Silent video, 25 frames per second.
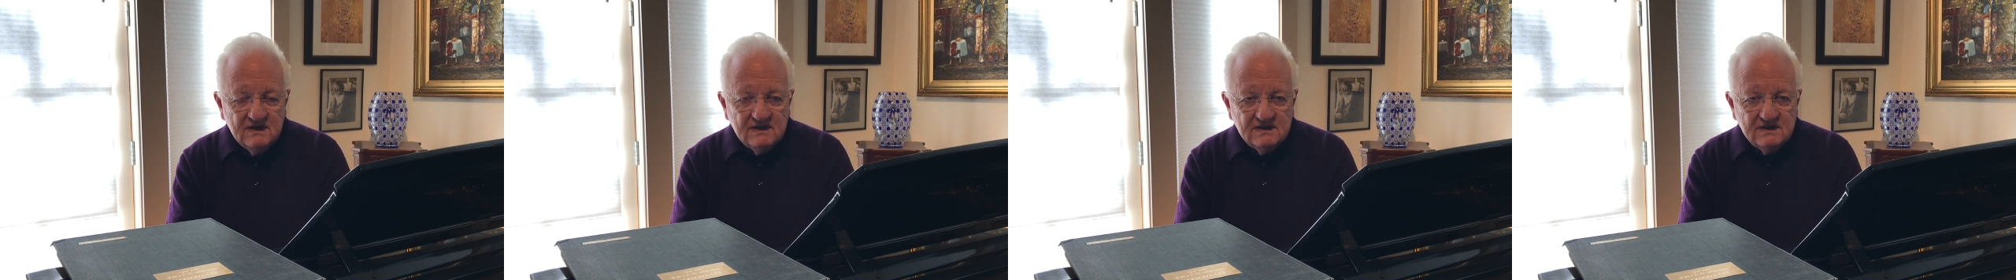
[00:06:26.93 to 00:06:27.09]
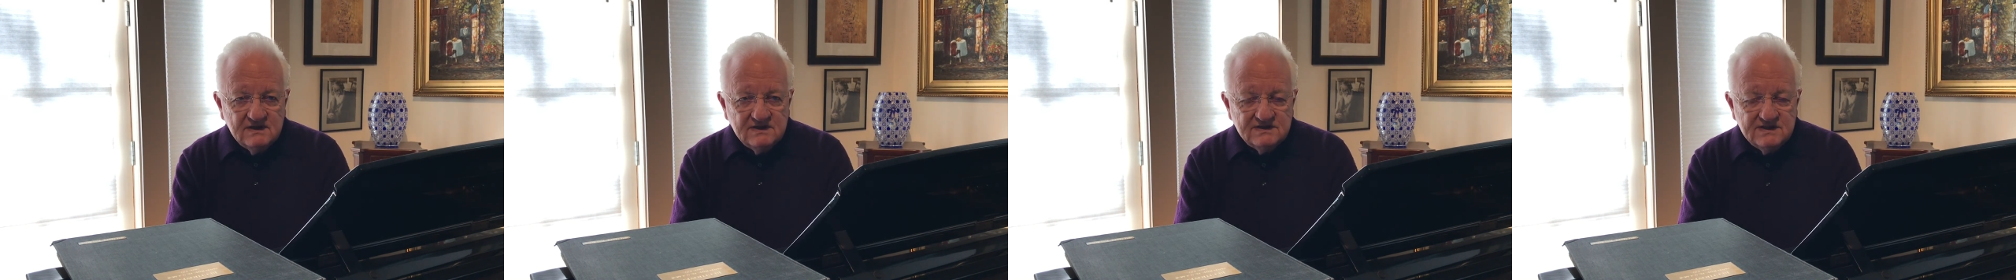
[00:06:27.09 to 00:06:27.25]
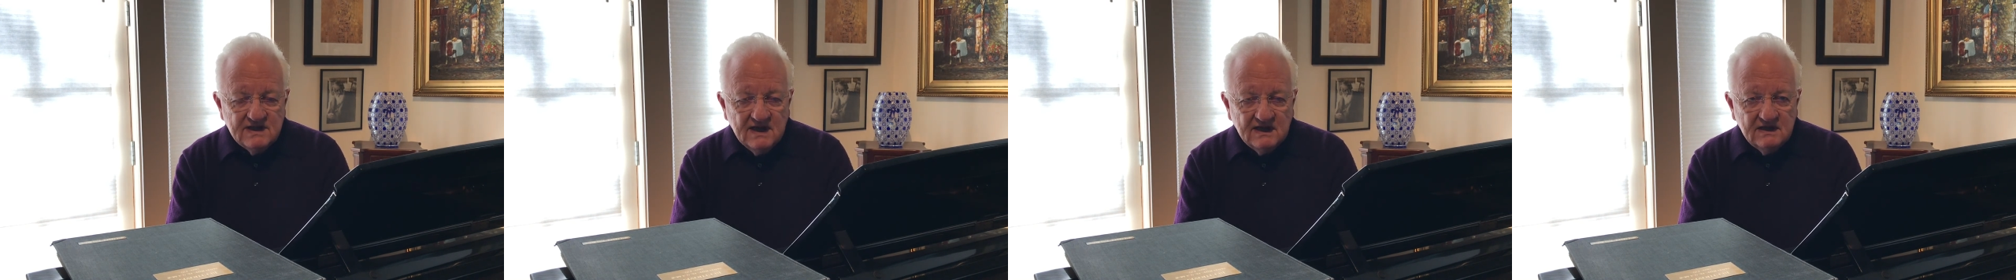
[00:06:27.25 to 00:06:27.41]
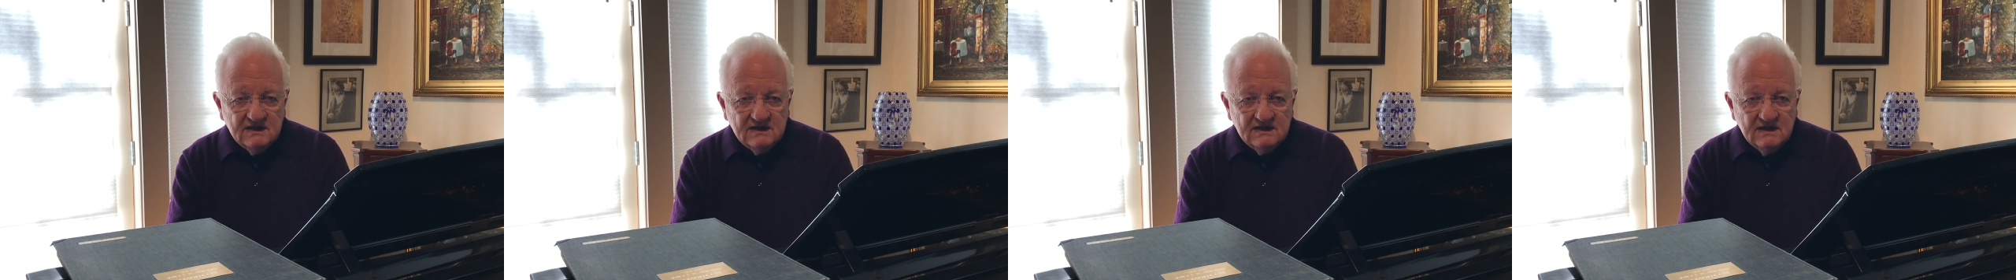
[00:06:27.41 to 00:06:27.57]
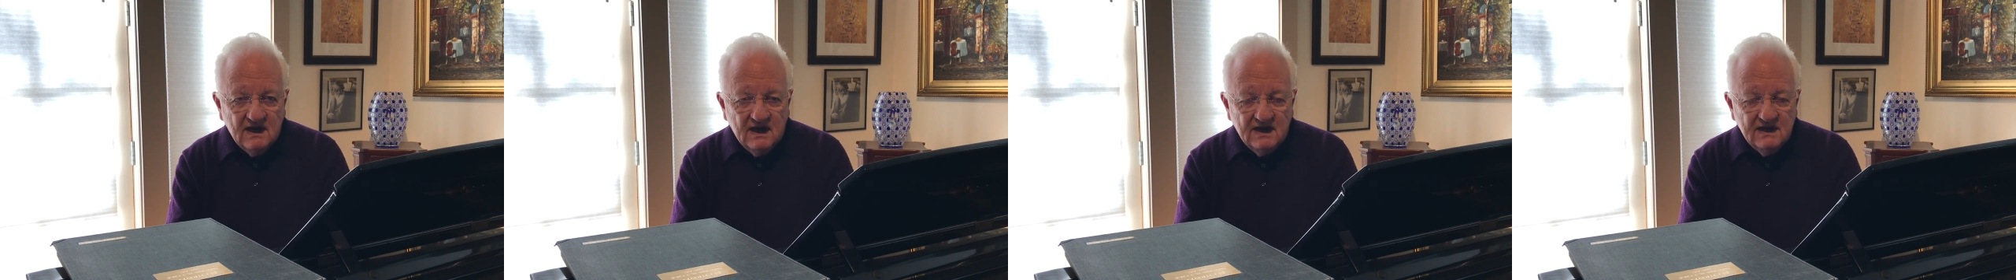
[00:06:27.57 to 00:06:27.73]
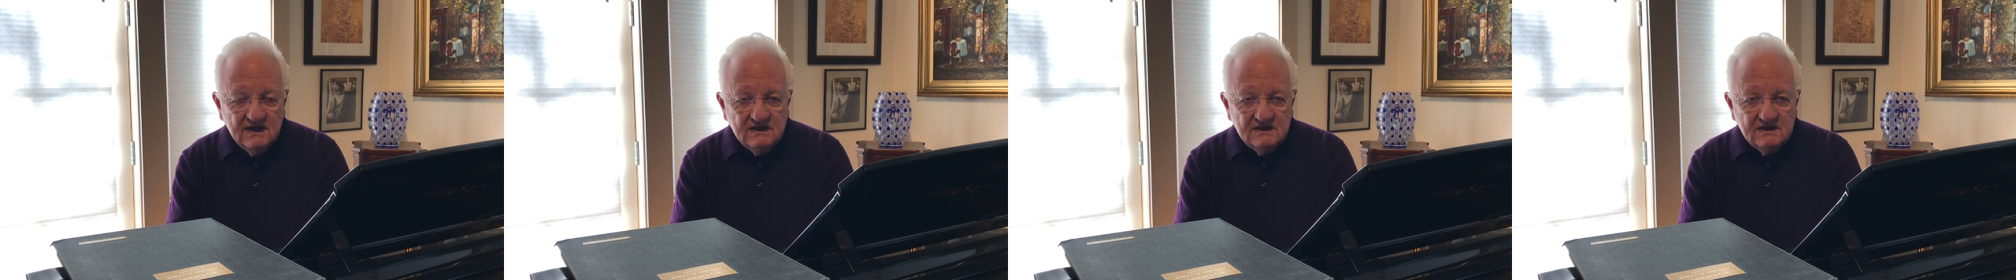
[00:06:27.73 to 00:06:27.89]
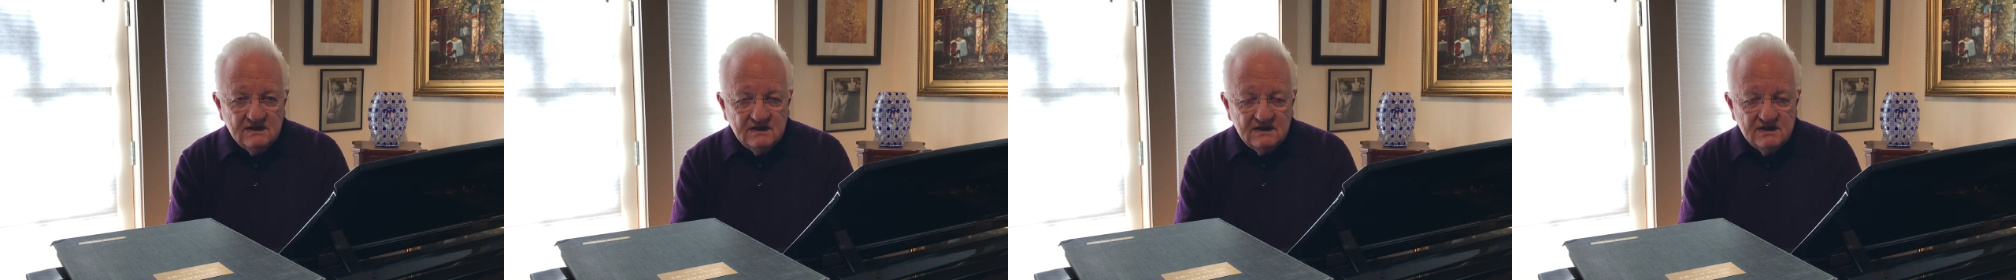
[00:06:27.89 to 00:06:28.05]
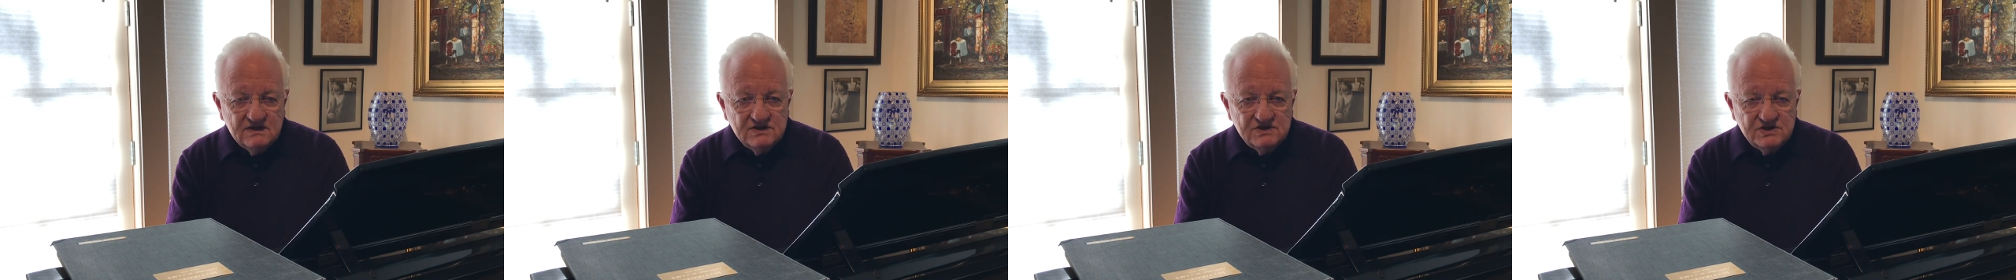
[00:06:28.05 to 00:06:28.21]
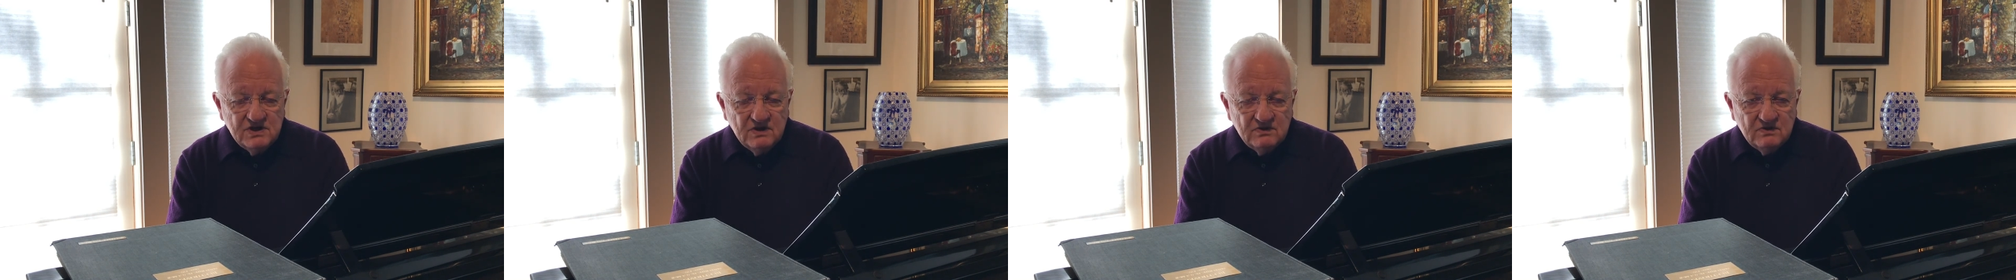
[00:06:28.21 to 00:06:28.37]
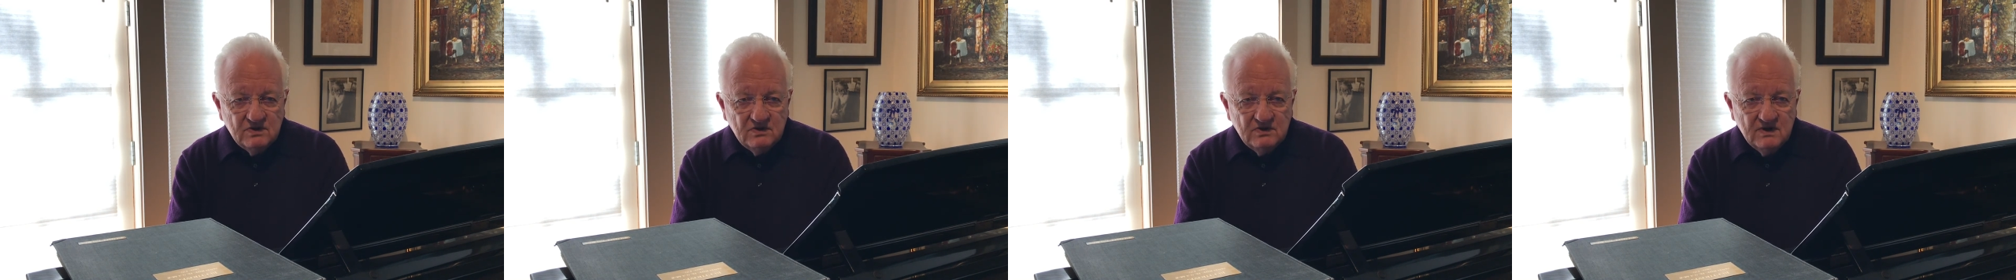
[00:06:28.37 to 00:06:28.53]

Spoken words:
The second night, Concerto